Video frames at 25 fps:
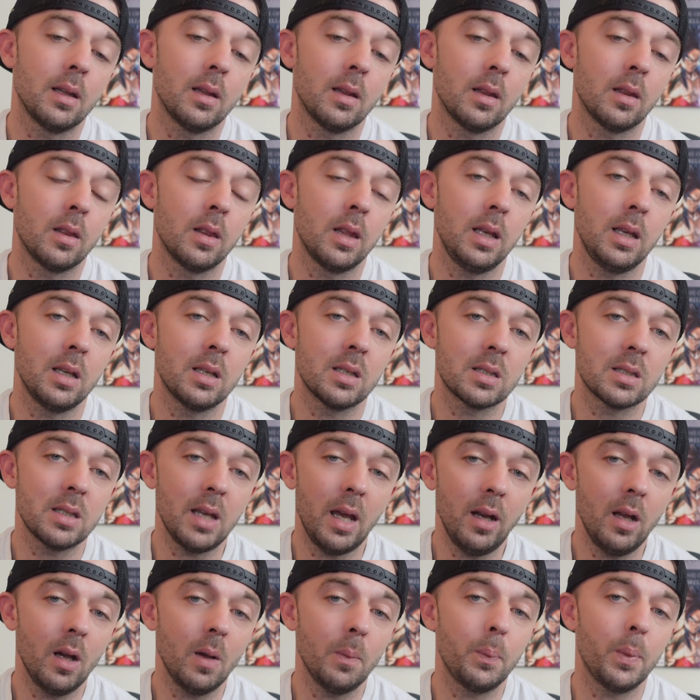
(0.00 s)
the
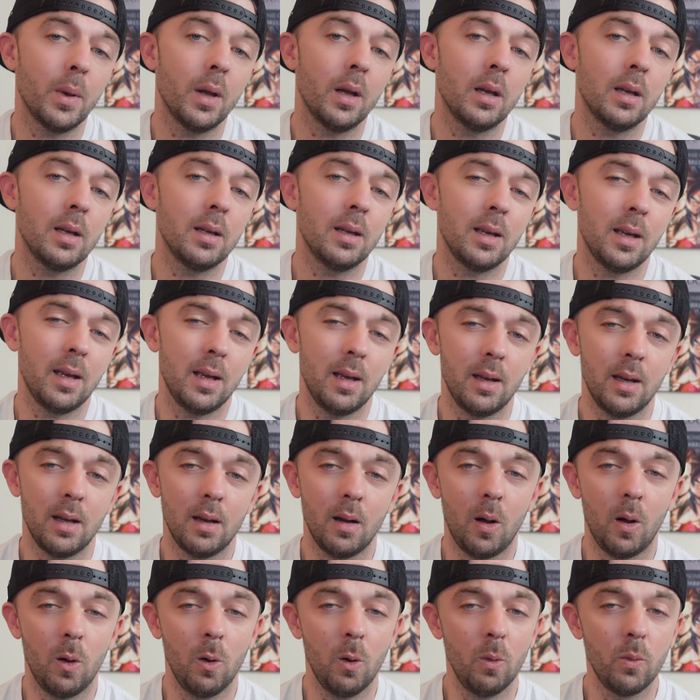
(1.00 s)
setup
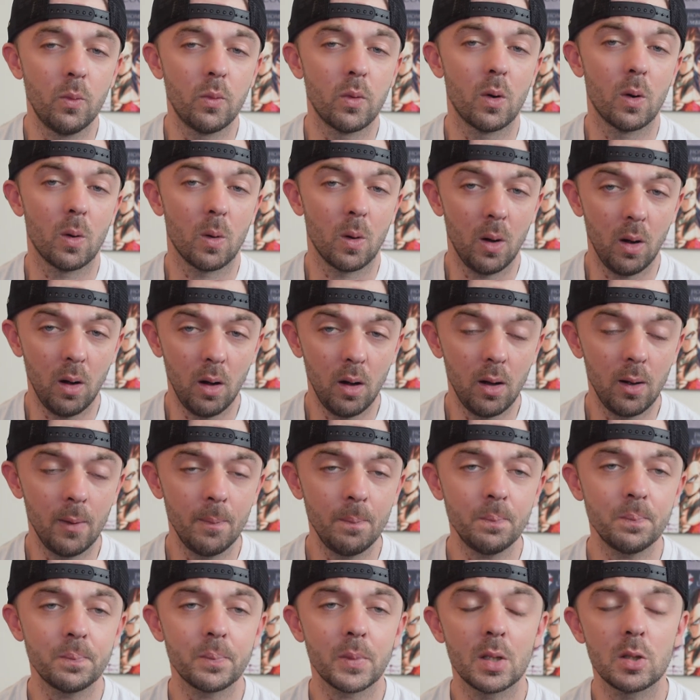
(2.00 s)

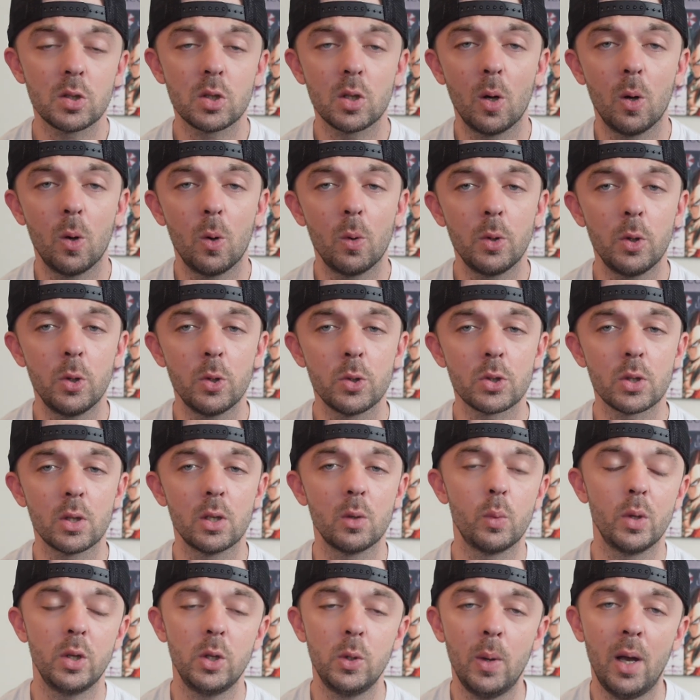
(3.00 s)
overall, so usually
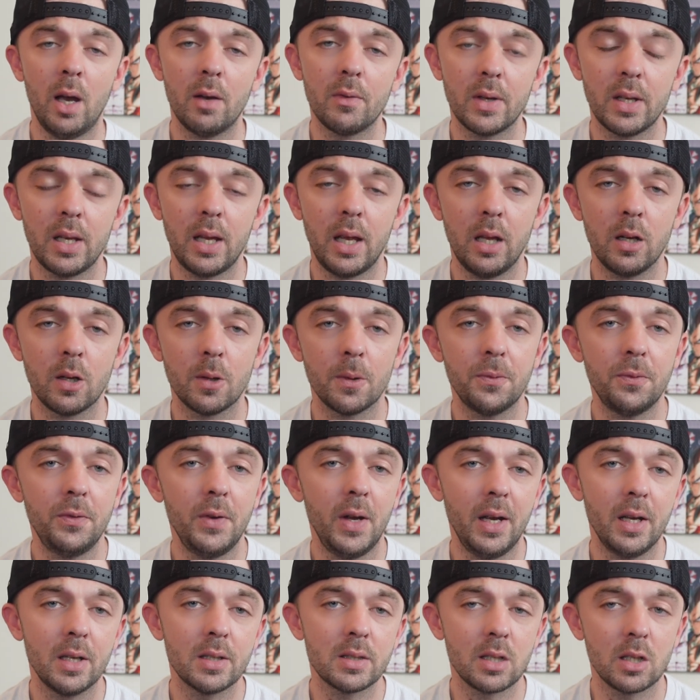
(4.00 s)
when you have an
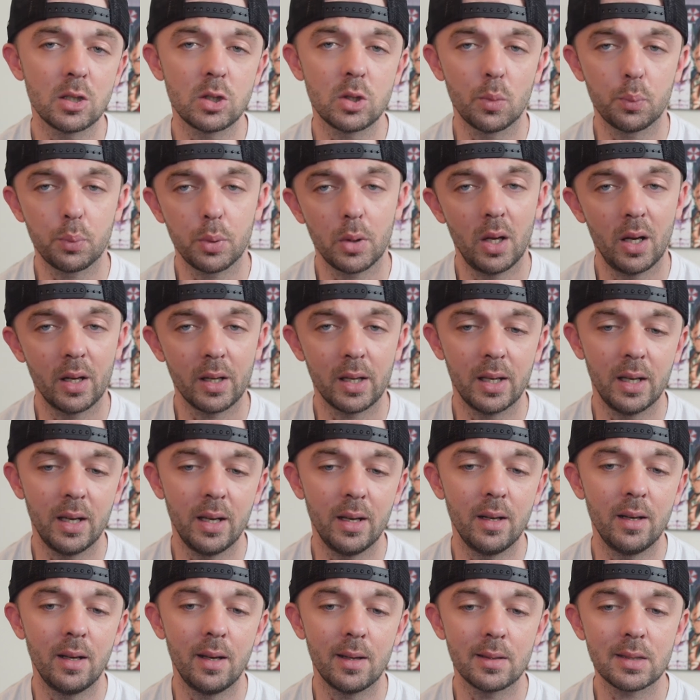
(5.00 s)
interface that you plug
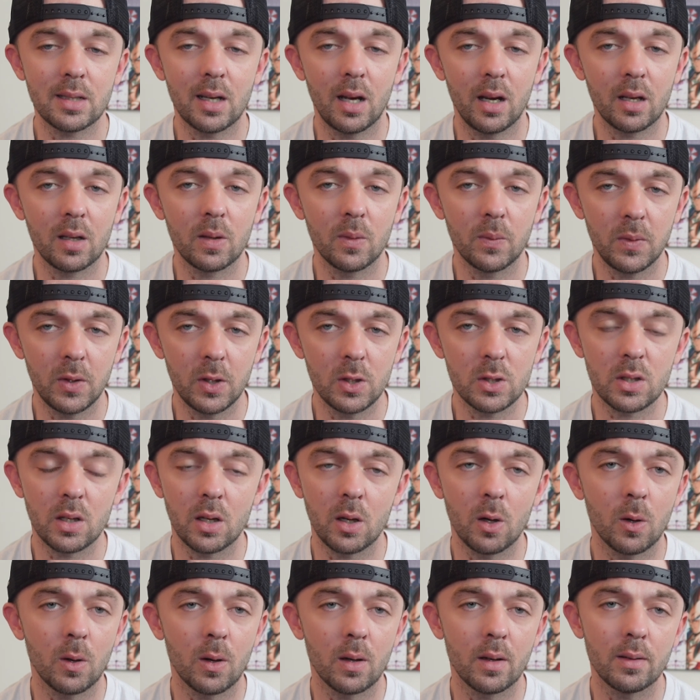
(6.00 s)
in, it's kind of confusing,
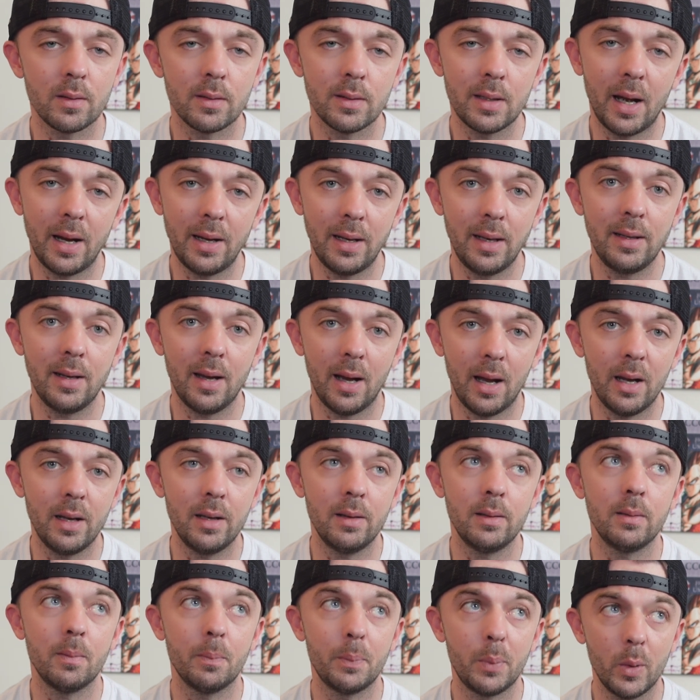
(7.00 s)
or
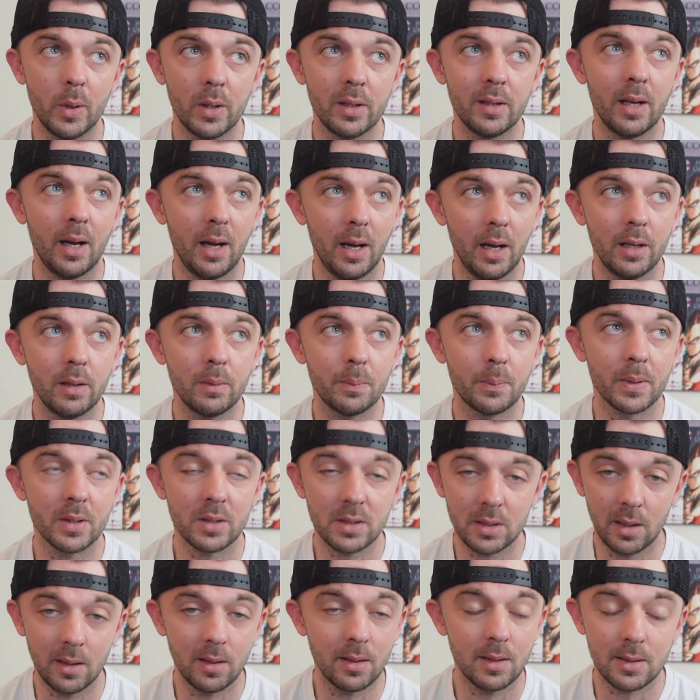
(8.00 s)

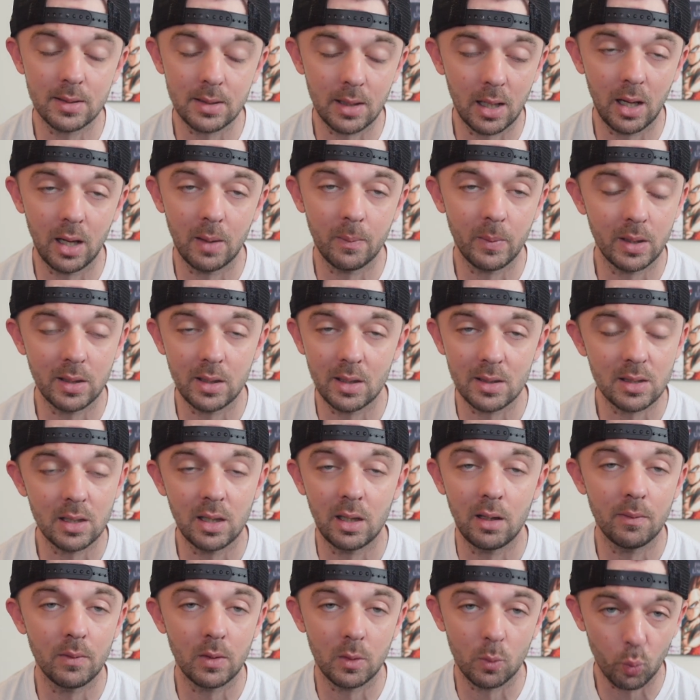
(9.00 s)
99.9% of the time it doesn't
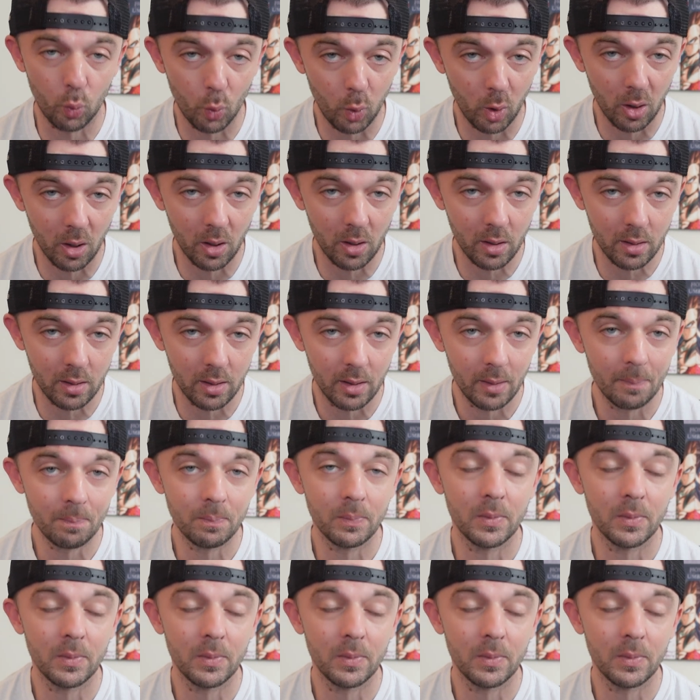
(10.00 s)
even work.